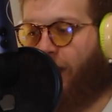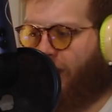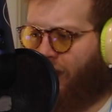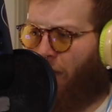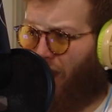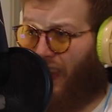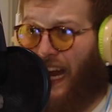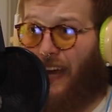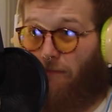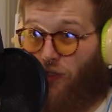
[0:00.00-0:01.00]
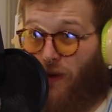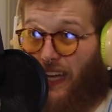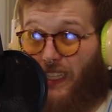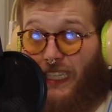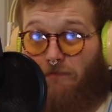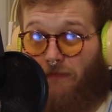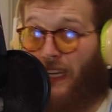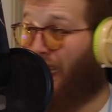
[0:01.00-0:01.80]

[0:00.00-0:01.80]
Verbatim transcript: And this is something that I directly